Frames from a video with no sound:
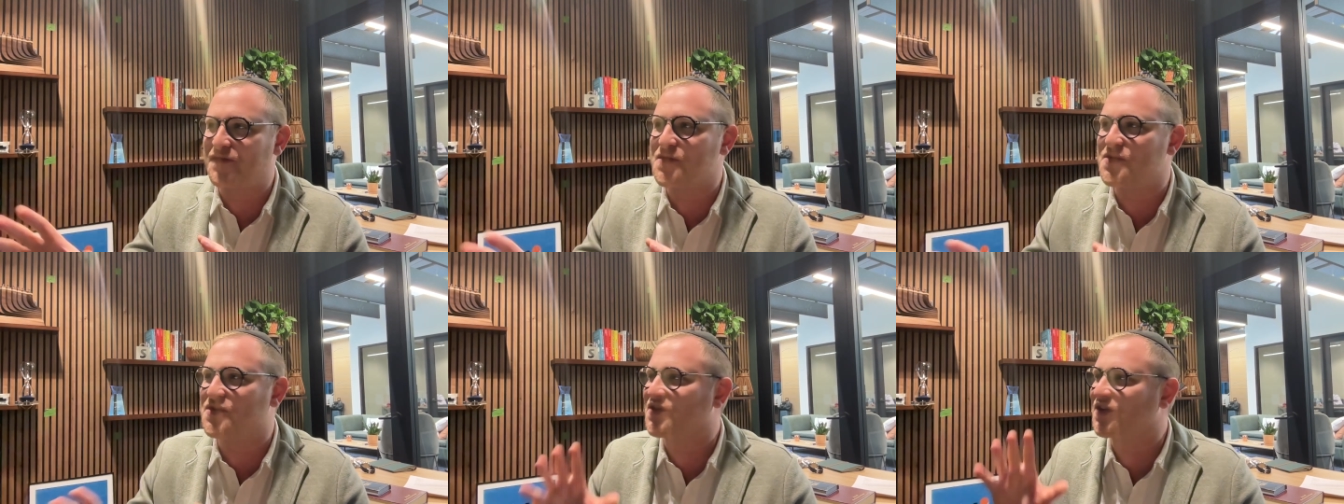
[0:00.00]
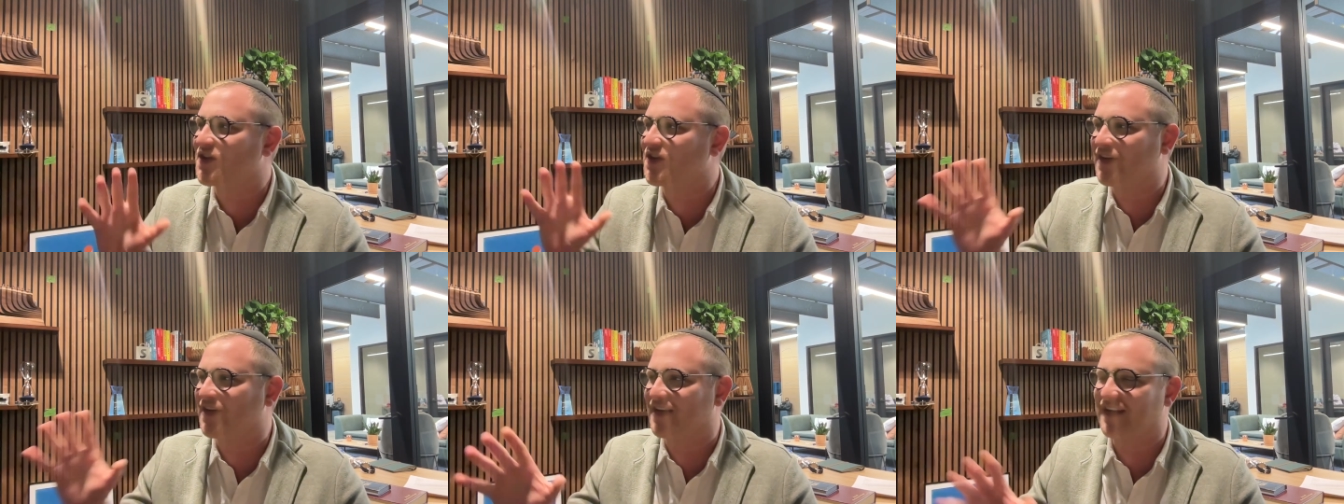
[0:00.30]

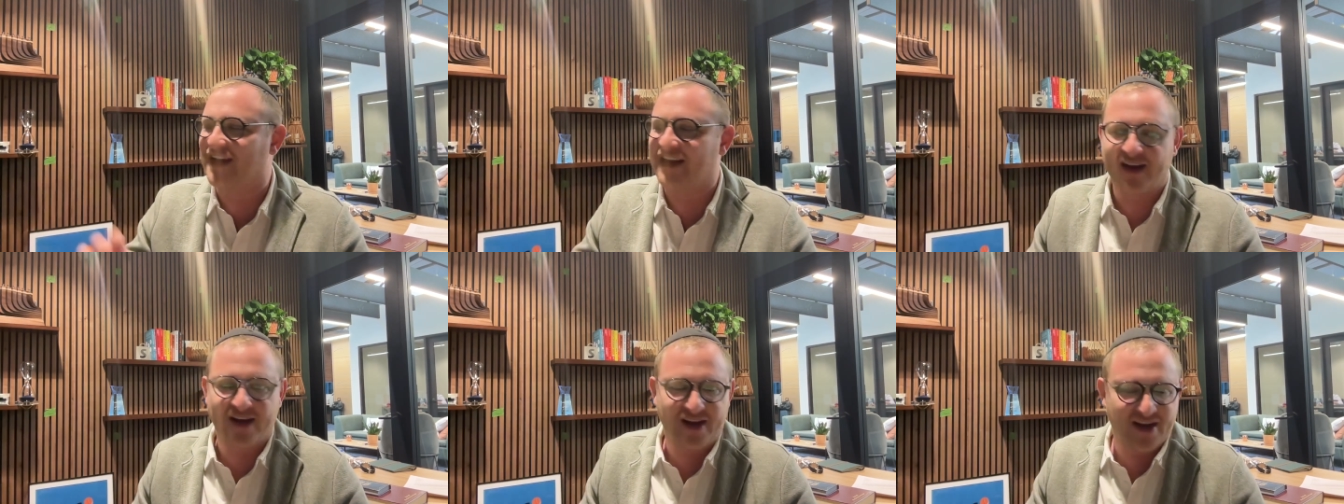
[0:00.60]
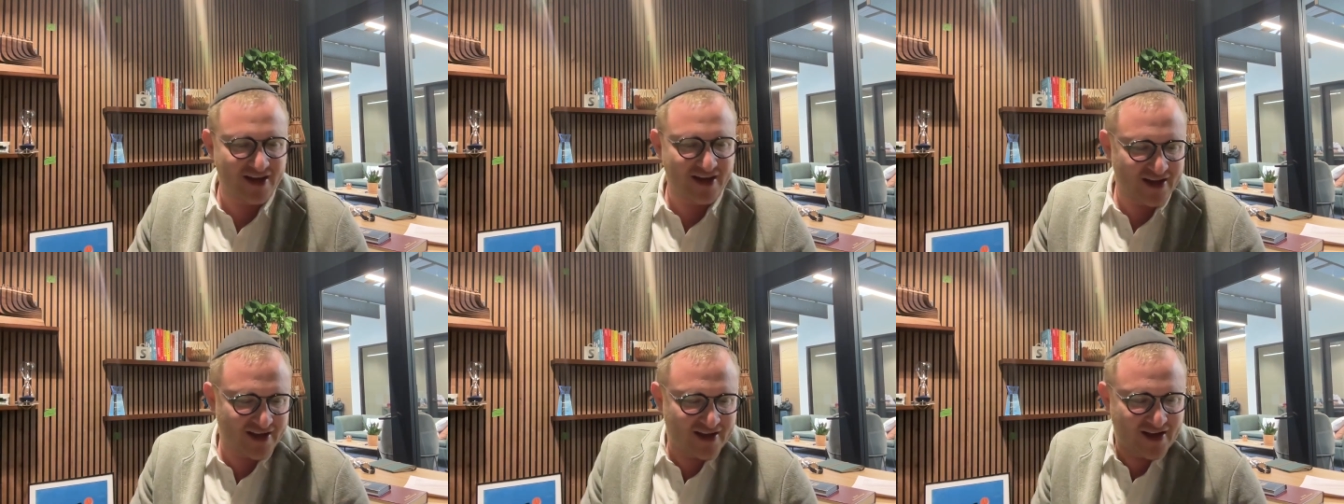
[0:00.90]
future and,
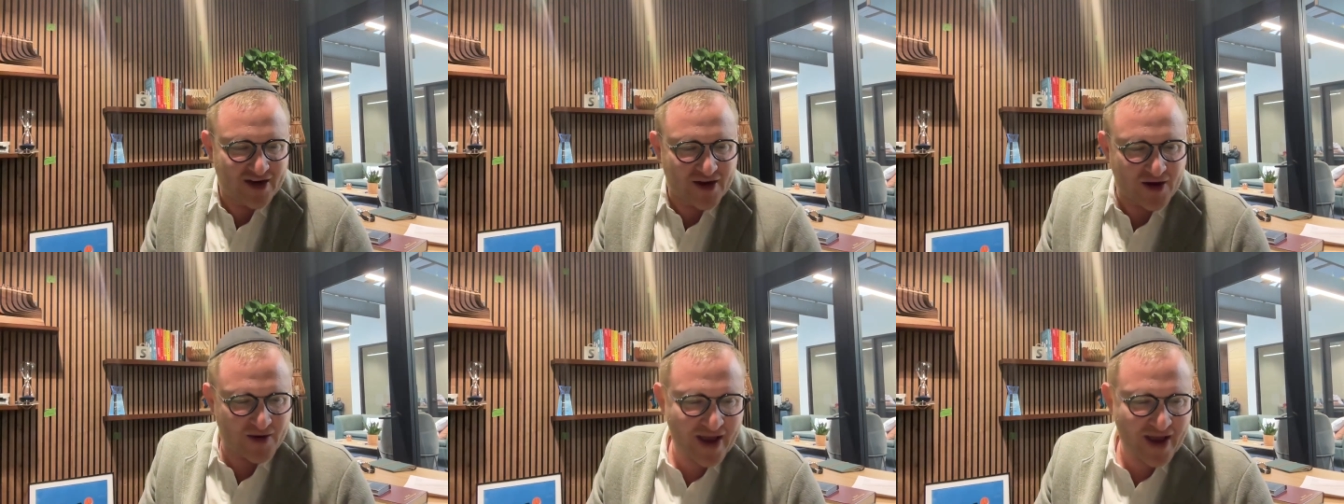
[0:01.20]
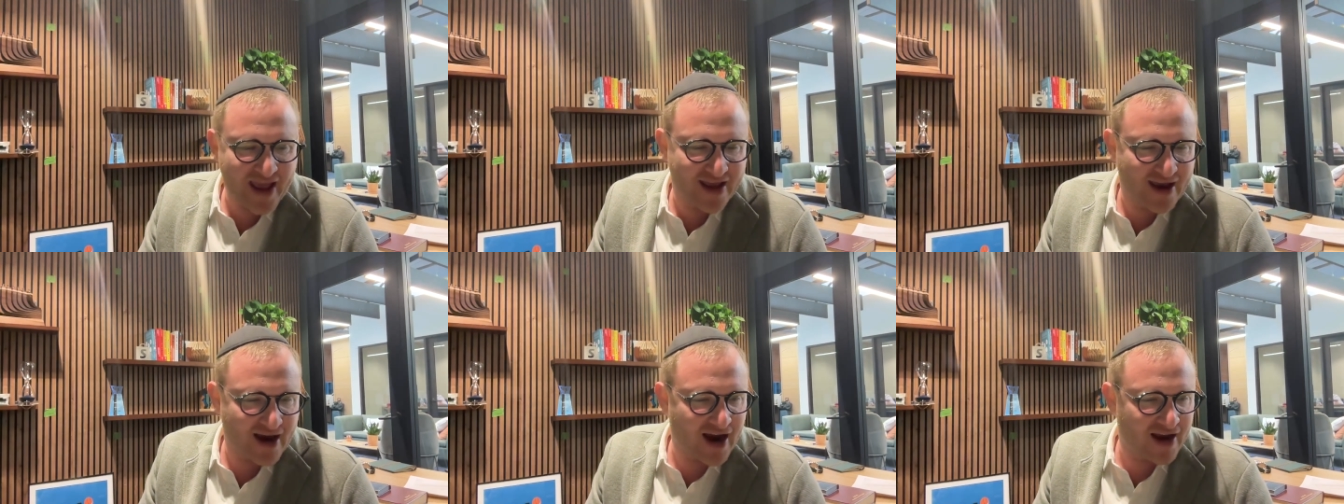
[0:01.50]
you know,
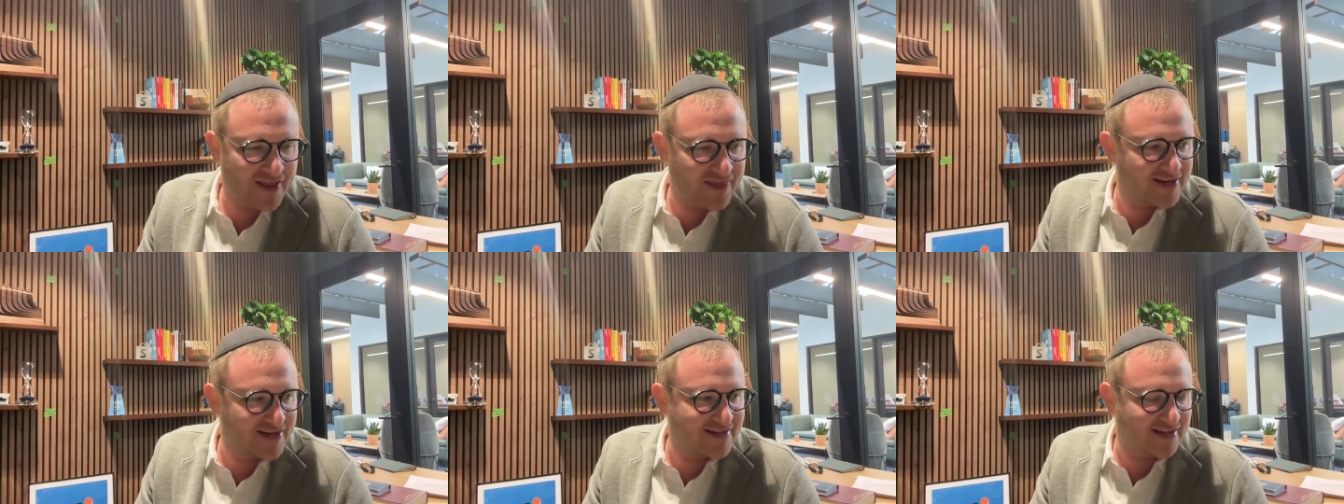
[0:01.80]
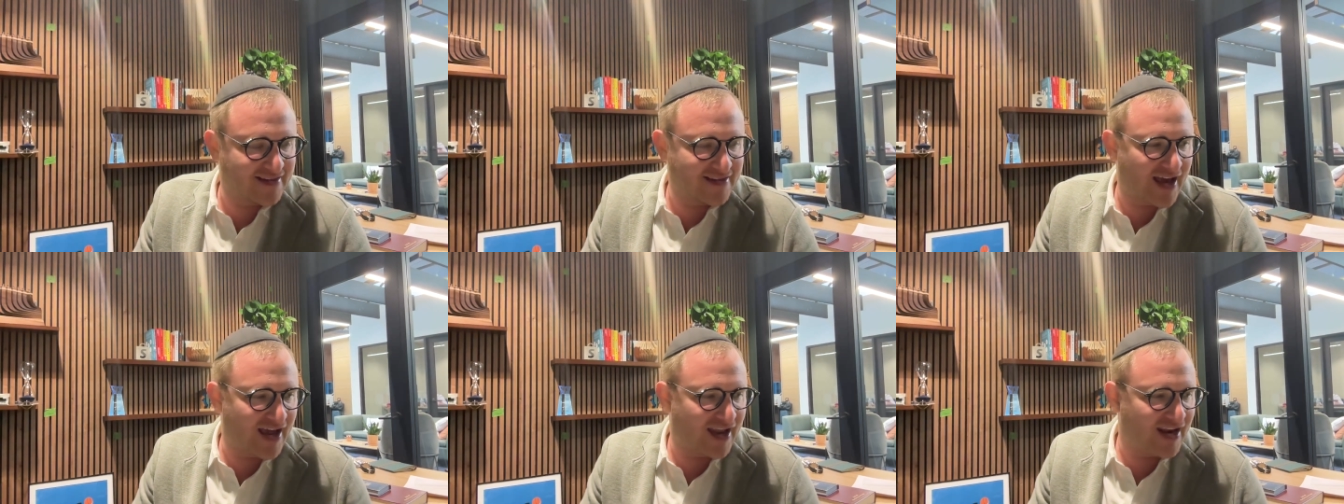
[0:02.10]
AI and things
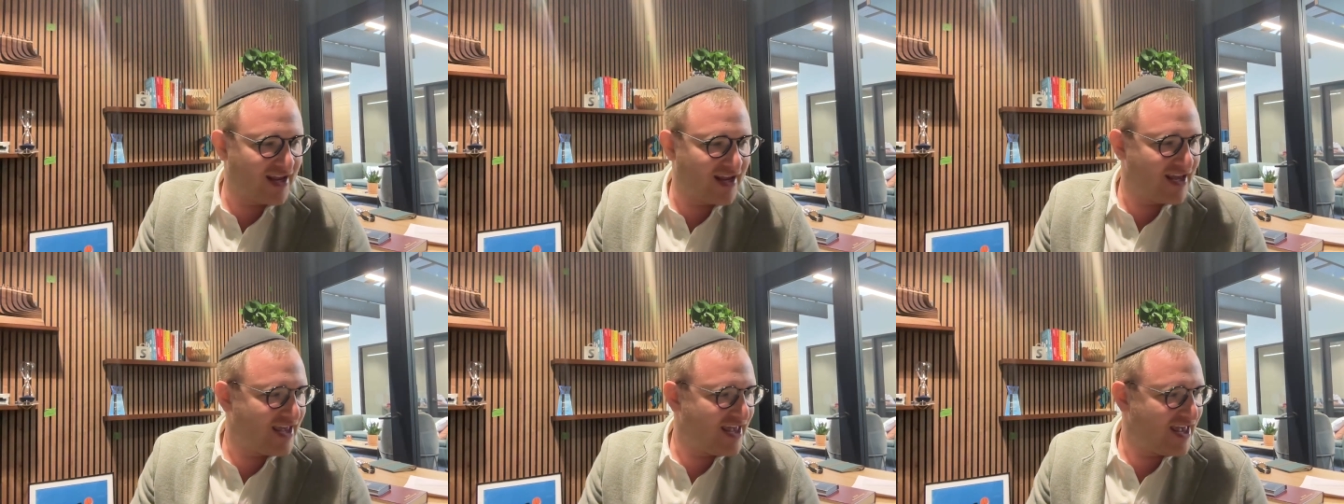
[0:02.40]
like that.